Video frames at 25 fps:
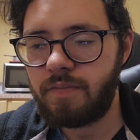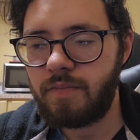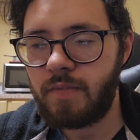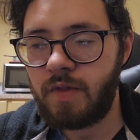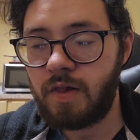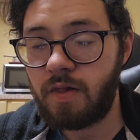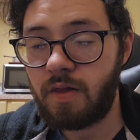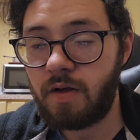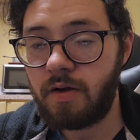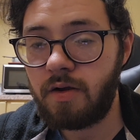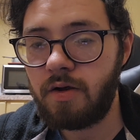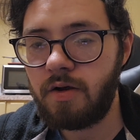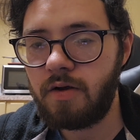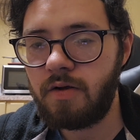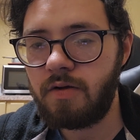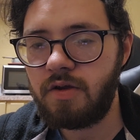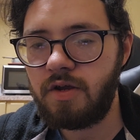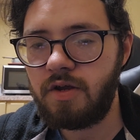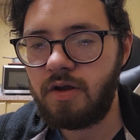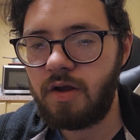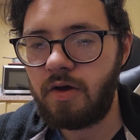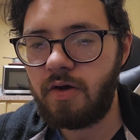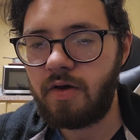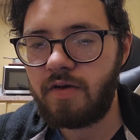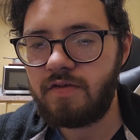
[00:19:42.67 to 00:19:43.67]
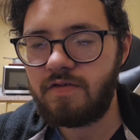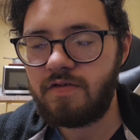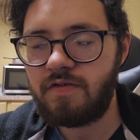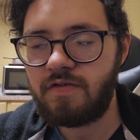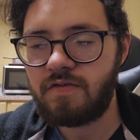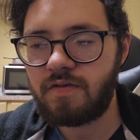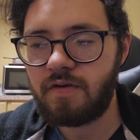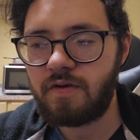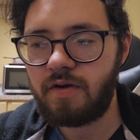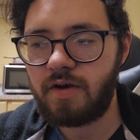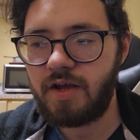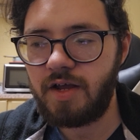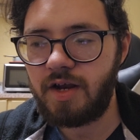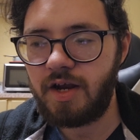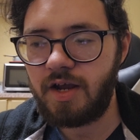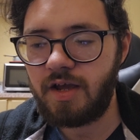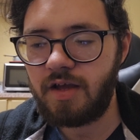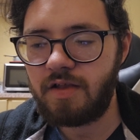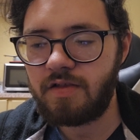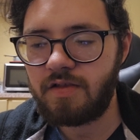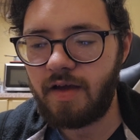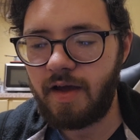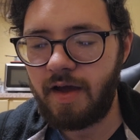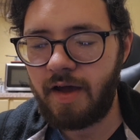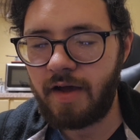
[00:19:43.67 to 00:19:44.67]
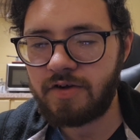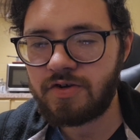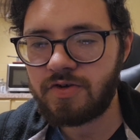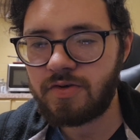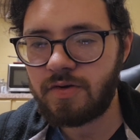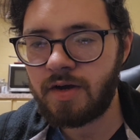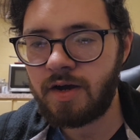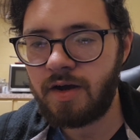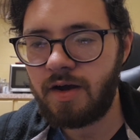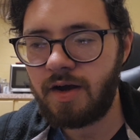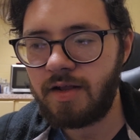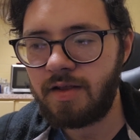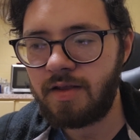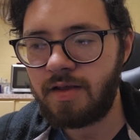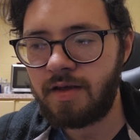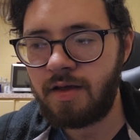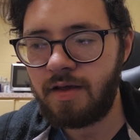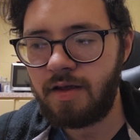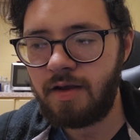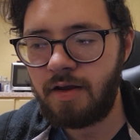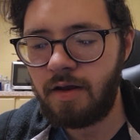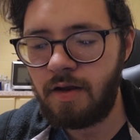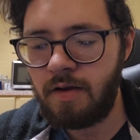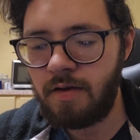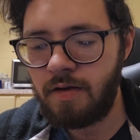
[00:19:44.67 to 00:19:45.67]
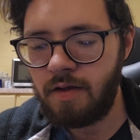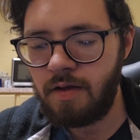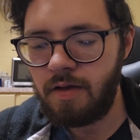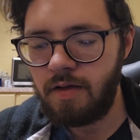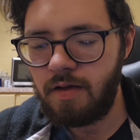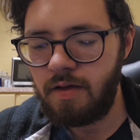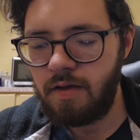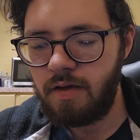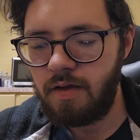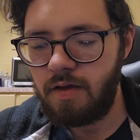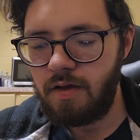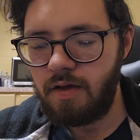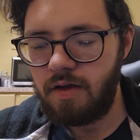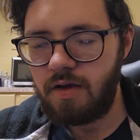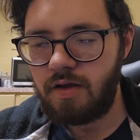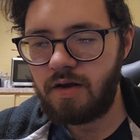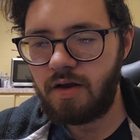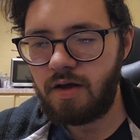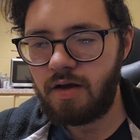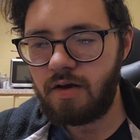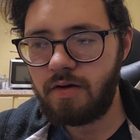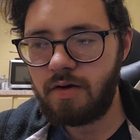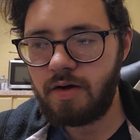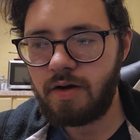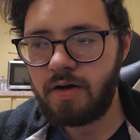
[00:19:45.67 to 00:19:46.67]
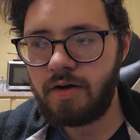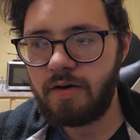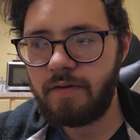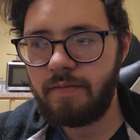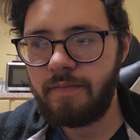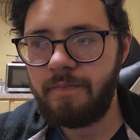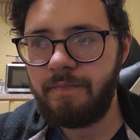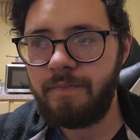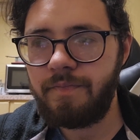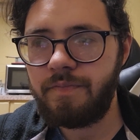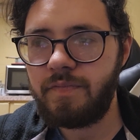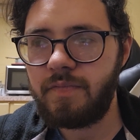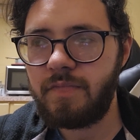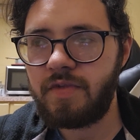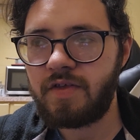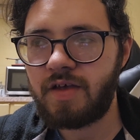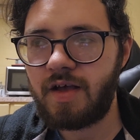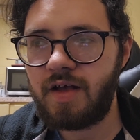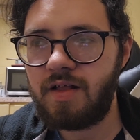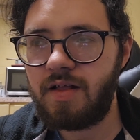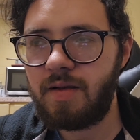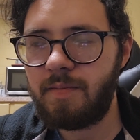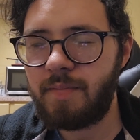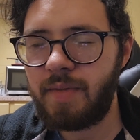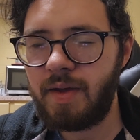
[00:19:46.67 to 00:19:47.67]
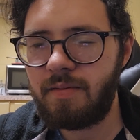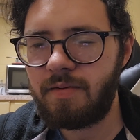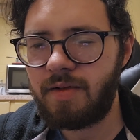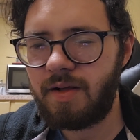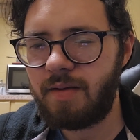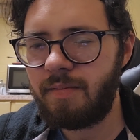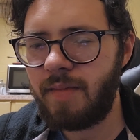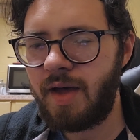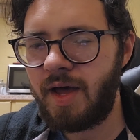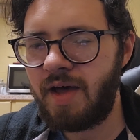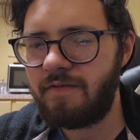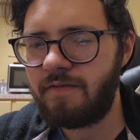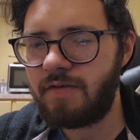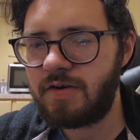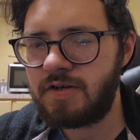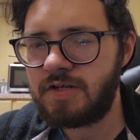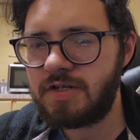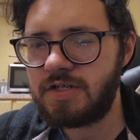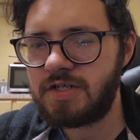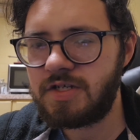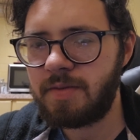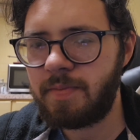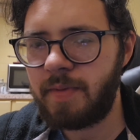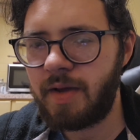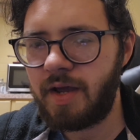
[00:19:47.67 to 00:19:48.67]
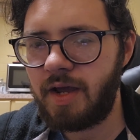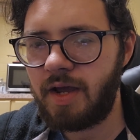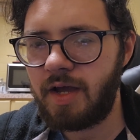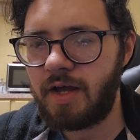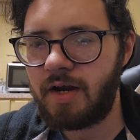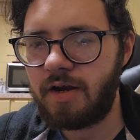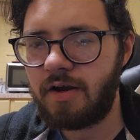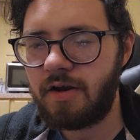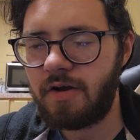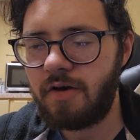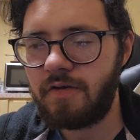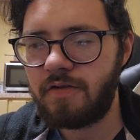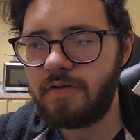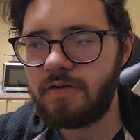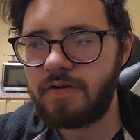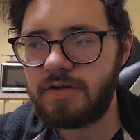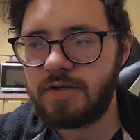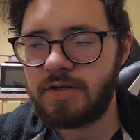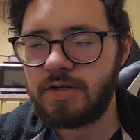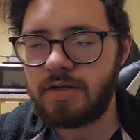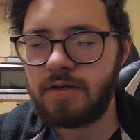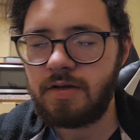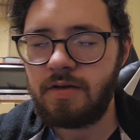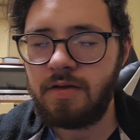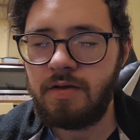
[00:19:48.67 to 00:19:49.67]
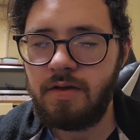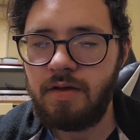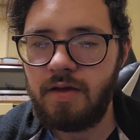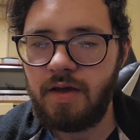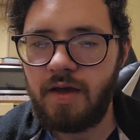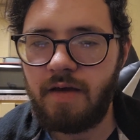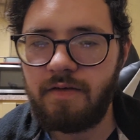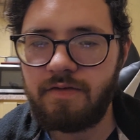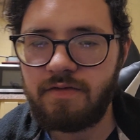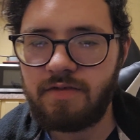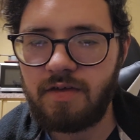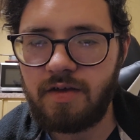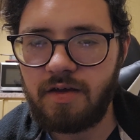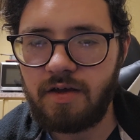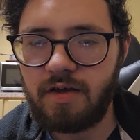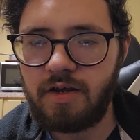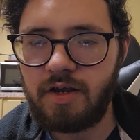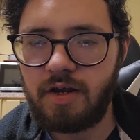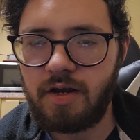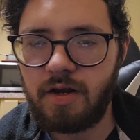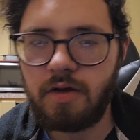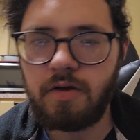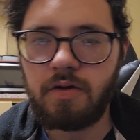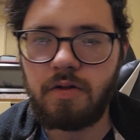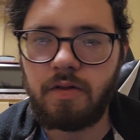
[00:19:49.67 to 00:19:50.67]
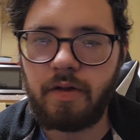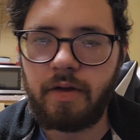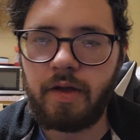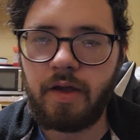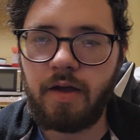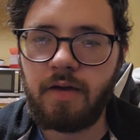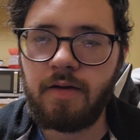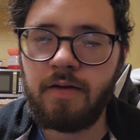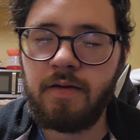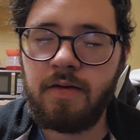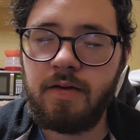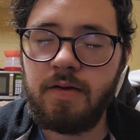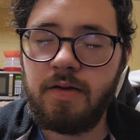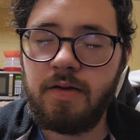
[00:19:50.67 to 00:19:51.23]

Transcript: learn, as you start getting into actual content. And it's kind of like people like Matt versus Japan and others have said, like,